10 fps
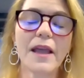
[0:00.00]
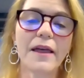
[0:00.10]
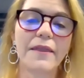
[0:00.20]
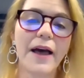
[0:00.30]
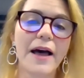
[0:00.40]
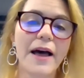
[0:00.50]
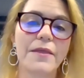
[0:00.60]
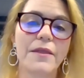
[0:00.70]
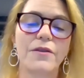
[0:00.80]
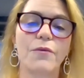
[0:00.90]
that
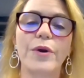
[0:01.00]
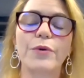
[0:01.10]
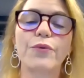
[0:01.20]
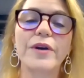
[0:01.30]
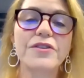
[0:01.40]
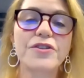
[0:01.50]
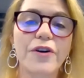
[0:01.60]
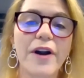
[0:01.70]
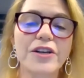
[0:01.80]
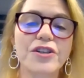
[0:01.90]
we read the
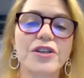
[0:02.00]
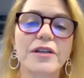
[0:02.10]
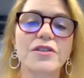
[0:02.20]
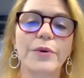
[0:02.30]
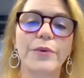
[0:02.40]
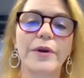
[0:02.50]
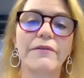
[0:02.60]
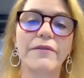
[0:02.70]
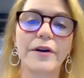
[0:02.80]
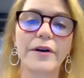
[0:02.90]
directions we read them
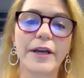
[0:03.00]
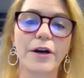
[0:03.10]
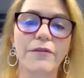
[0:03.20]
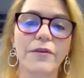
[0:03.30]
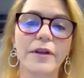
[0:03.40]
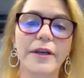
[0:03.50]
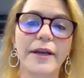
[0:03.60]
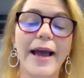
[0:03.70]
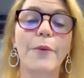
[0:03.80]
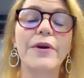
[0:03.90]
very
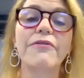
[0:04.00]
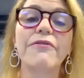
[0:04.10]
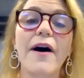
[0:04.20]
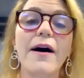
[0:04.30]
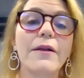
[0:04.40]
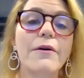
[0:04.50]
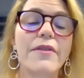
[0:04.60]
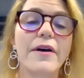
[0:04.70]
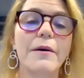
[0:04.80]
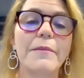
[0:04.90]
carefully and we follow
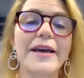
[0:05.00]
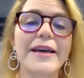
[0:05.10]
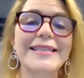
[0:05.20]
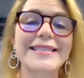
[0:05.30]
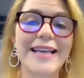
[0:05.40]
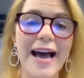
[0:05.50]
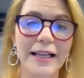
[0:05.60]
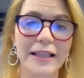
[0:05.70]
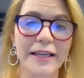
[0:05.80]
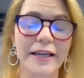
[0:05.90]
them
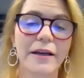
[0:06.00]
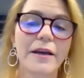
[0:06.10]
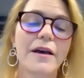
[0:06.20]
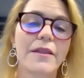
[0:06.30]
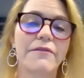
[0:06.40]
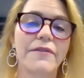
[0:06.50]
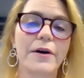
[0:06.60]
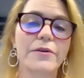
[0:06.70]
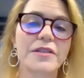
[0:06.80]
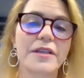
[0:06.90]
exactly the
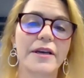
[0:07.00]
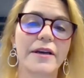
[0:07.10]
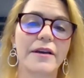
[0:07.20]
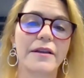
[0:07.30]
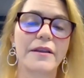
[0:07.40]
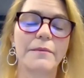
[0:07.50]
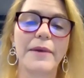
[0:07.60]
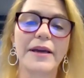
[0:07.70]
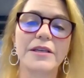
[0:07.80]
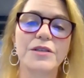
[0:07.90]
folks that that
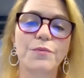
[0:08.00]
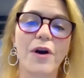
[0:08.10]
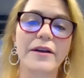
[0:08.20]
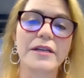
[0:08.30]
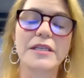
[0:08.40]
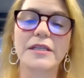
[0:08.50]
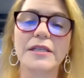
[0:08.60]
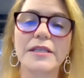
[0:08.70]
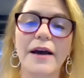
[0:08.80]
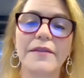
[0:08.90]
make these products and
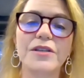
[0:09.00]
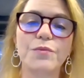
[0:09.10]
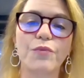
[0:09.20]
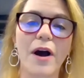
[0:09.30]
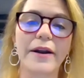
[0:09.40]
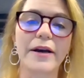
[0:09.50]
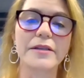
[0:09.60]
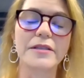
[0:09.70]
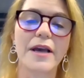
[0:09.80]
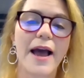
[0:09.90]
design these
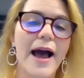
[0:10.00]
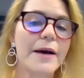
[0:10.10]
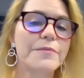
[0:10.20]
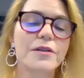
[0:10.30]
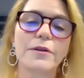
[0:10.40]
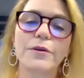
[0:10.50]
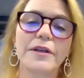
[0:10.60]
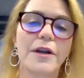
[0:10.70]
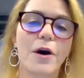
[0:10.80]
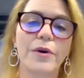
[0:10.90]
products absolutely
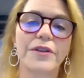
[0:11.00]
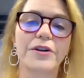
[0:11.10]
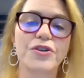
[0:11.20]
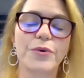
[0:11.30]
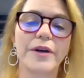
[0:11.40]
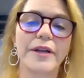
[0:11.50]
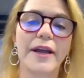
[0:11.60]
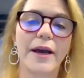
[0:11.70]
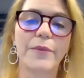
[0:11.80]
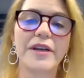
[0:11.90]
know what they're doing
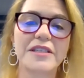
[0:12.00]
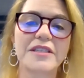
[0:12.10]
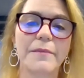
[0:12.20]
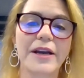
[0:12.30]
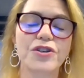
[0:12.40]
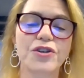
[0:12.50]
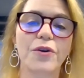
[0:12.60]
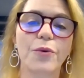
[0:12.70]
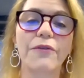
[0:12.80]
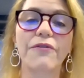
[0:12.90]
and we need to make sure
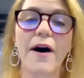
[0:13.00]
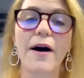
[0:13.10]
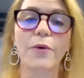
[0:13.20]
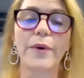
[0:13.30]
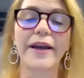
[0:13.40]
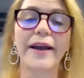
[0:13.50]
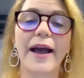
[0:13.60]
that we're following